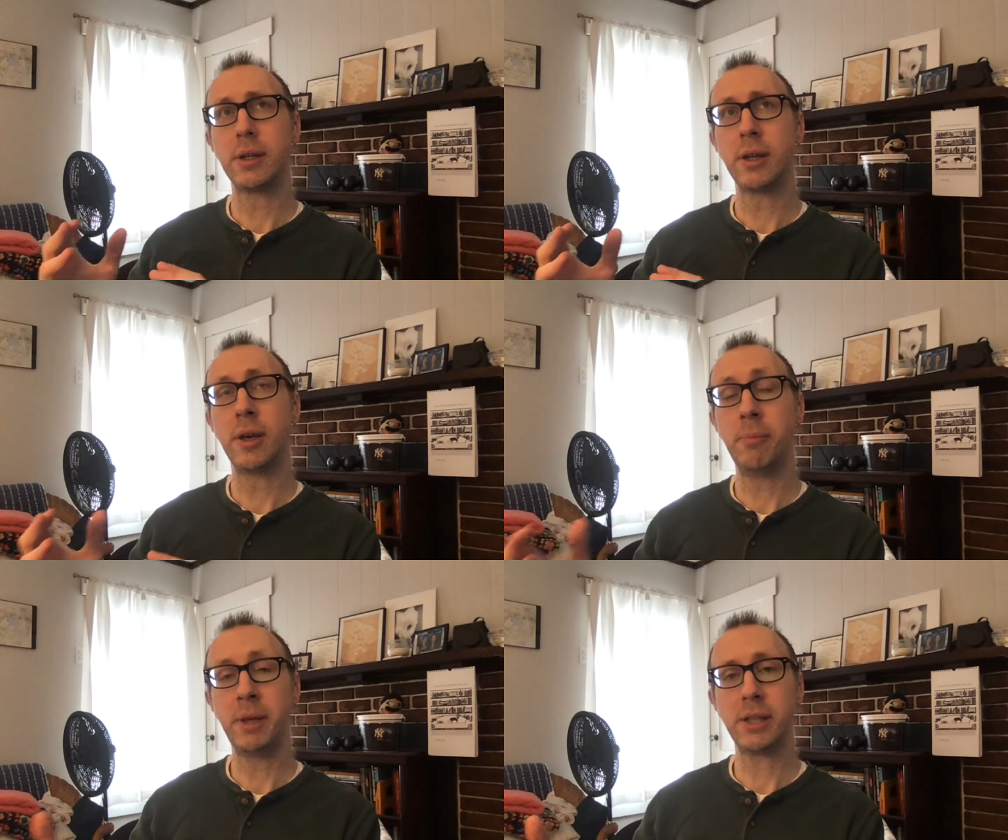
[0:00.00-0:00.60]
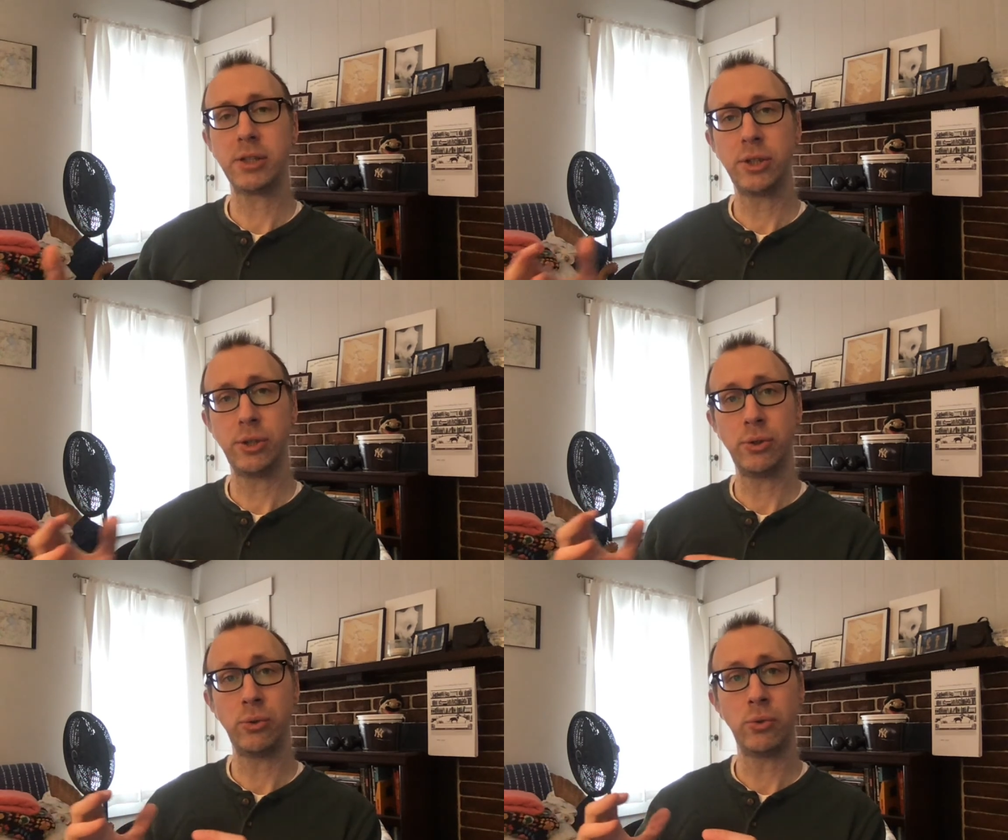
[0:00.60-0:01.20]
commit
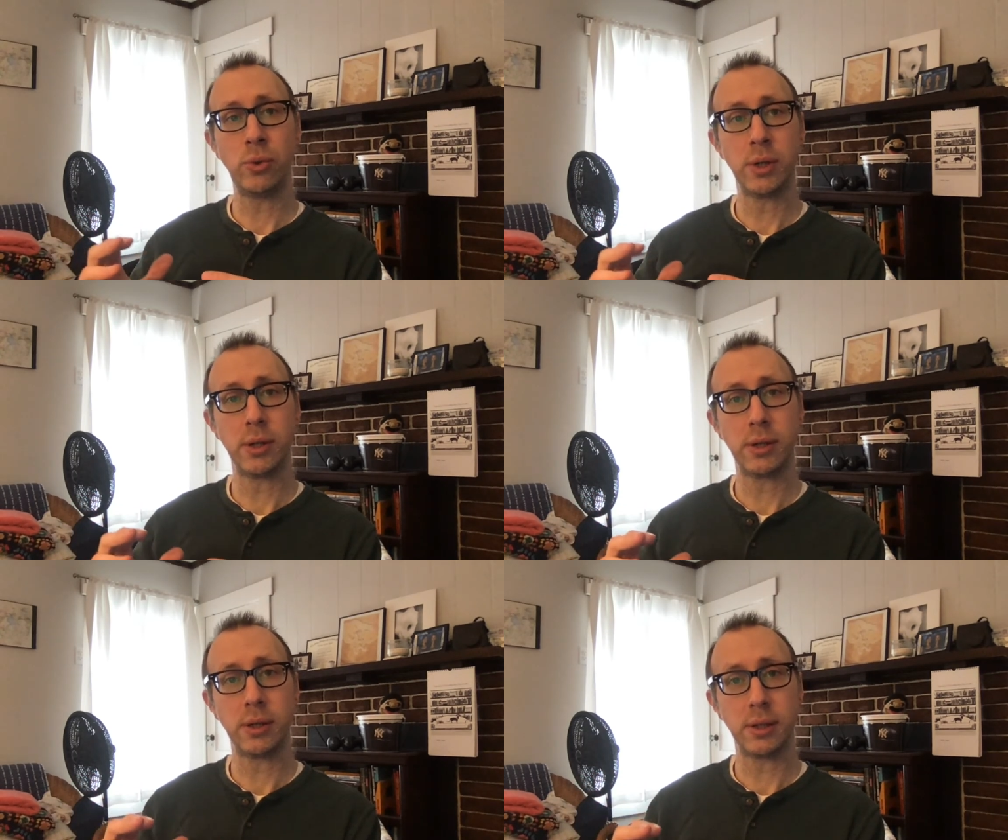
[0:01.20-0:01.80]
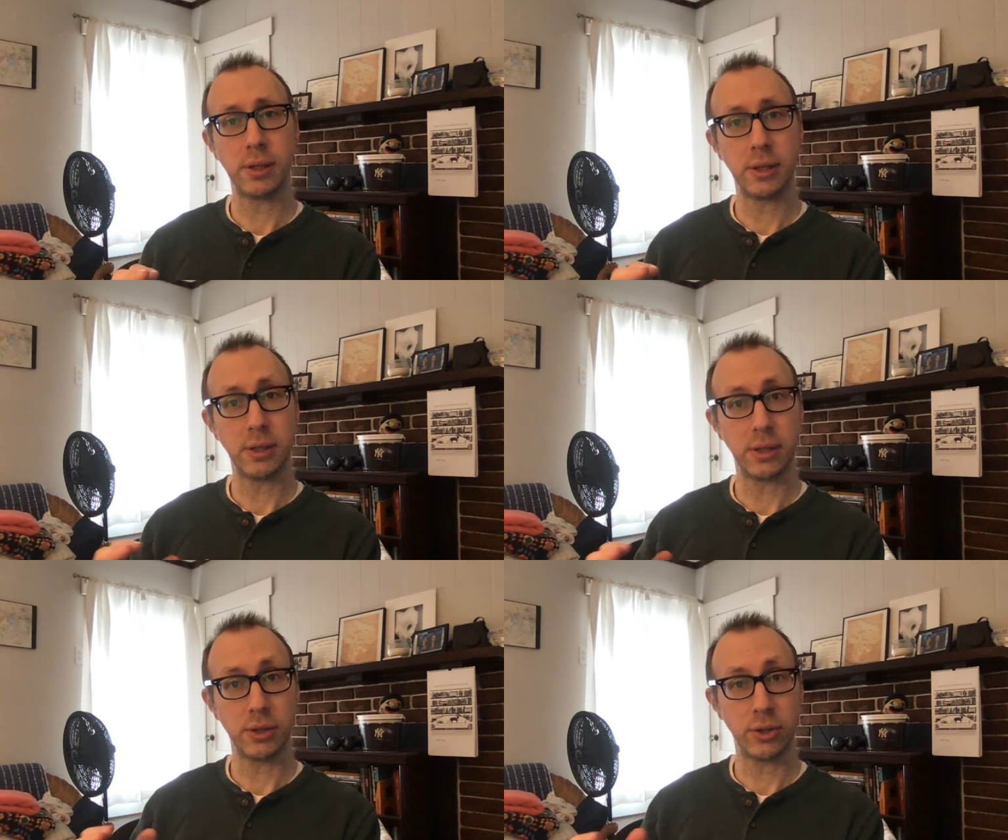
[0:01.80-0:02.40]
to
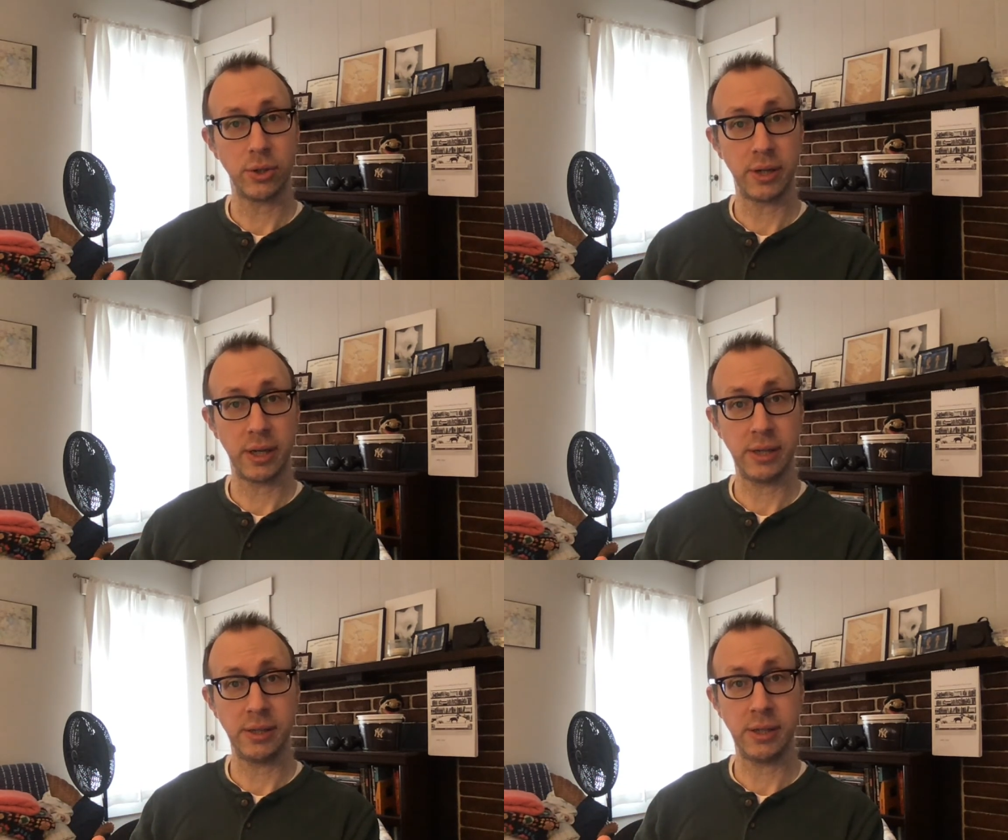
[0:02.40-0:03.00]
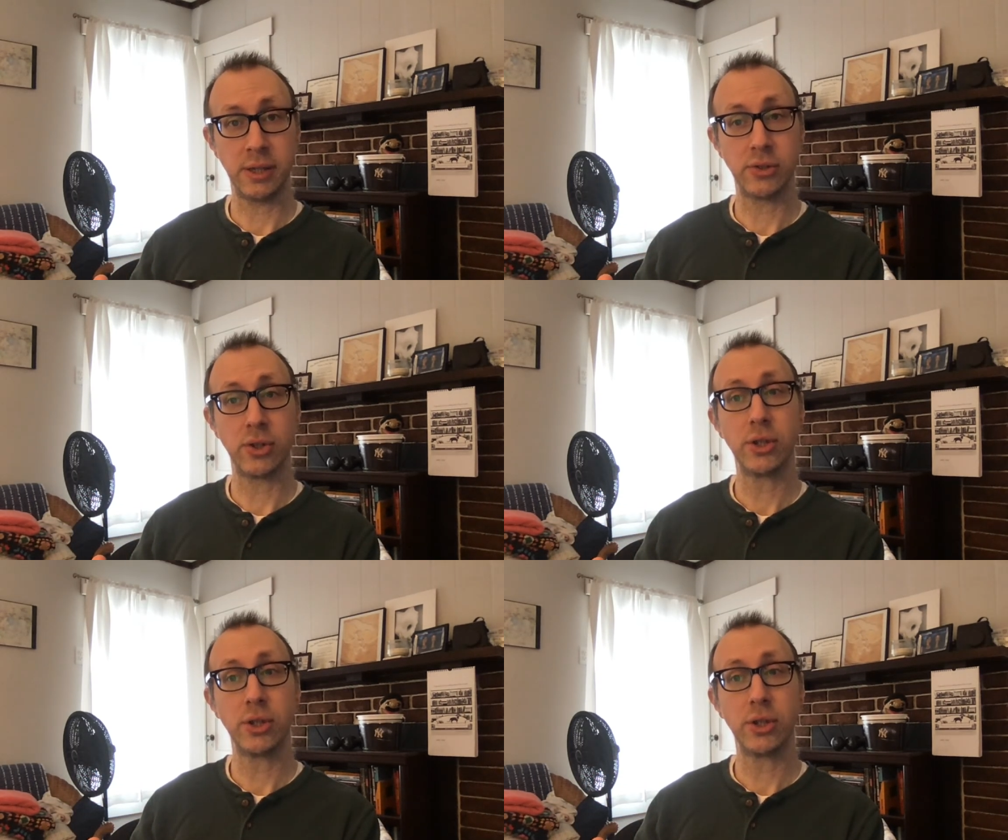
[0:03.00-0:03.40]
certain ideas